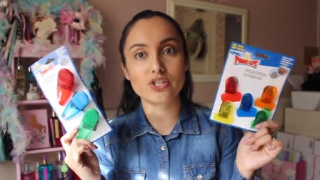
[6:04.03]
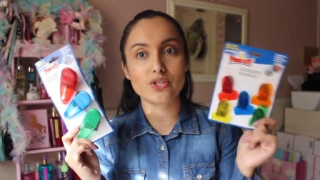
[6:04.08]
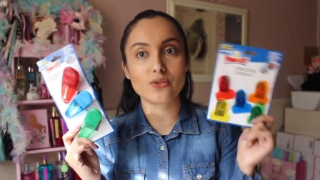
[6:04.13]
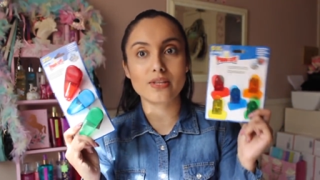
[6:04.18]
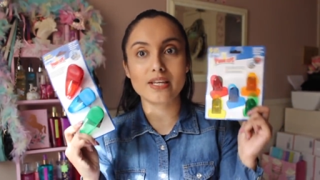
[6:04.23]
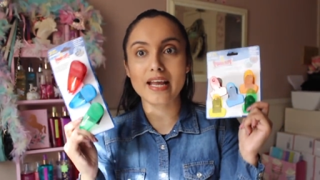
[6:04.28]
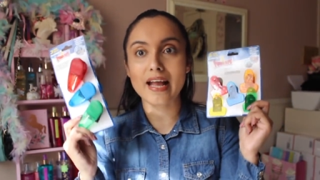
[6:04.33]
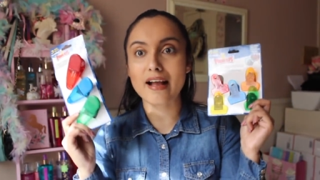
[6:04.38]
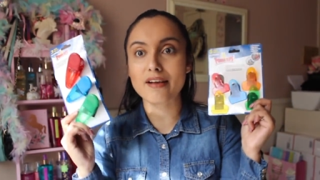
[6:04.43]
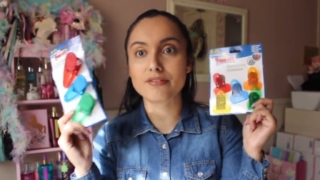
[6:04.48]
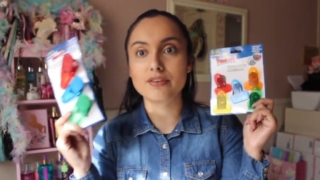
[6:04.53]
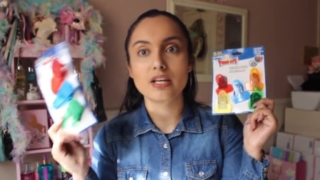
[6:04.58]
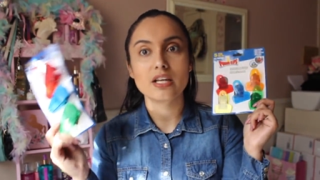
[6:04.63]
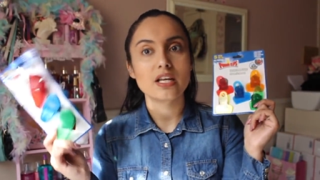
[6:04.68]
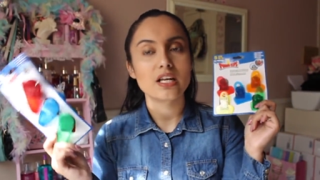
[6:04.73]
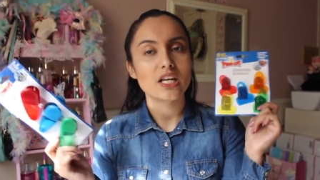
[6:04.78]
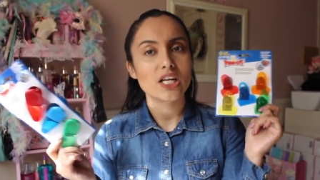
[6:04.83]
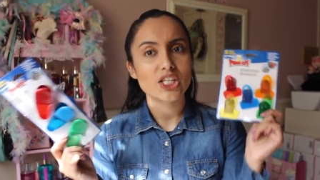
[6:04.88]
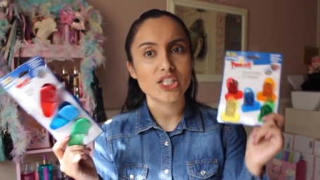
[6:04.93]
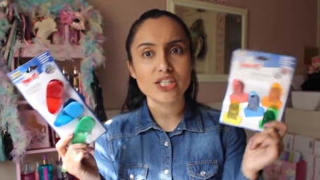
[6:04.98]
So they have
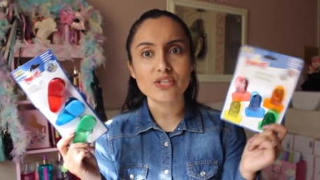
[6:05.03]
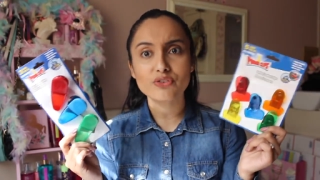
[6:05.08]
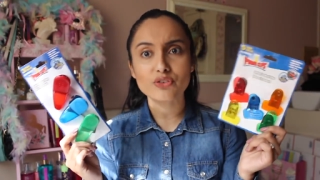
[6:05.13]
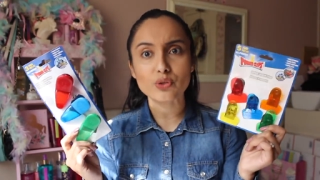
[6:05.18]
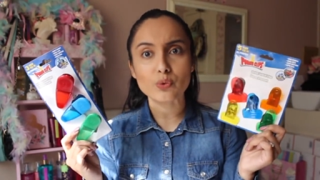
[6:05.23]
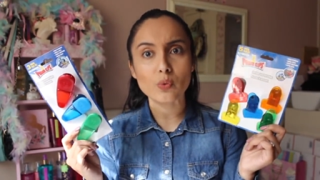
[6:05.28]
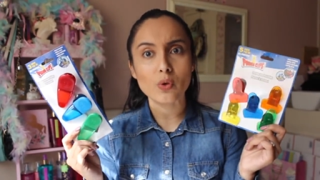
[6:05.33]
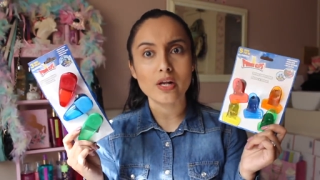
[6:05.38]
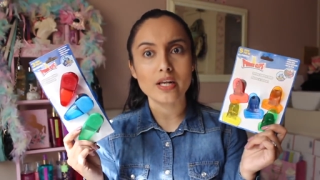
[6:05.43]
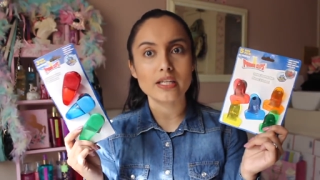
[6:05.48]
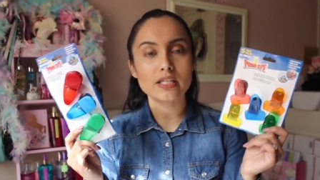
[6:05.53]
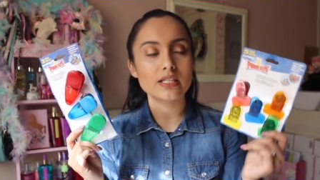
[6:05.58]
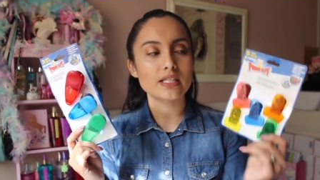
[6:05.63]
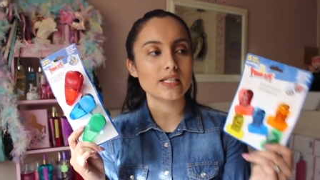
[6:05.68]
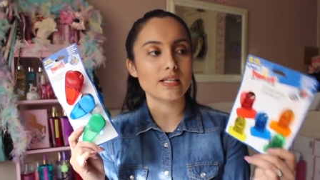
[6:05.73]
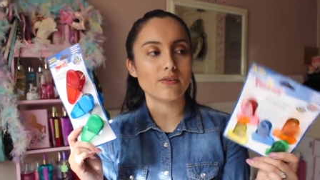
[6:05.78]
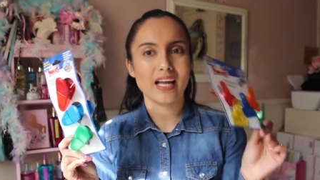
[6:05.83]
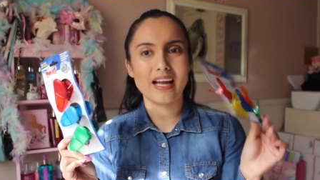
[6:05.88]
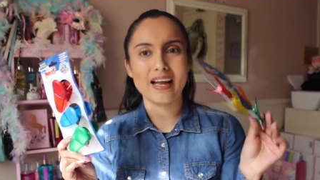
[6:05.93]
different ones.